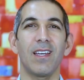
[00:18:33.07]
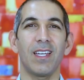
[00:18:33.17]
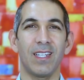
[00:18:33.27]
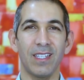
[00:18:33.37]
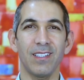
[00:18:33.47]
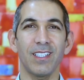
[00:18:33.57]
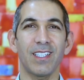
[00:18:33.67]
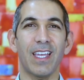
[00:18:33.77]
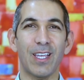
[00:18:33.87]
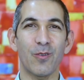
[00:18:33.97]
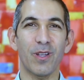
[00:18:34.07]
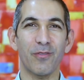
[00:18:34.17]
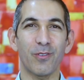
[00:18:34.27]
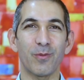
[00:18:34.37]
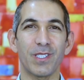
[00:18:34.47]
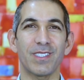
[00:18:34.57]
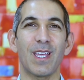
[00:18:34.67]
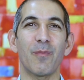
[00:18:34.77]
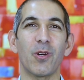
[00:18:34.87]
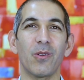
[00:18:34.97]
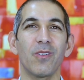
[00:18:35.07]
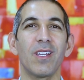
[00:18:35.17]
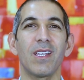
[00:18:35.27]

Another takeaway from this demo